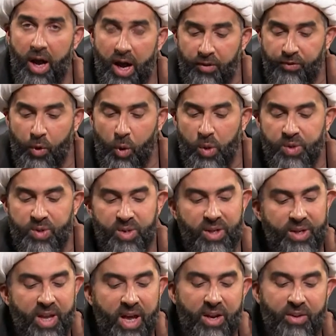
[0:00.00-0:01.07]
of course,
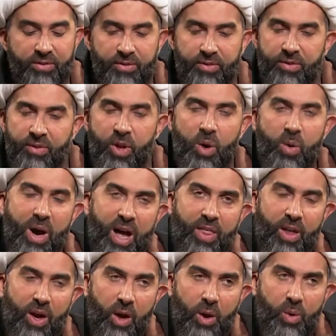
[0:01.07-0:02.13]
no
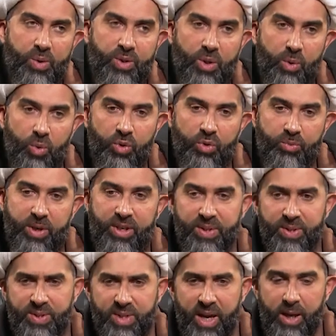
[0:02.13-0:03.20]
other Hawzah would be
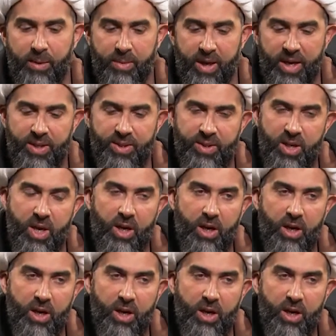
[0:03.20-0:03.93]
the same as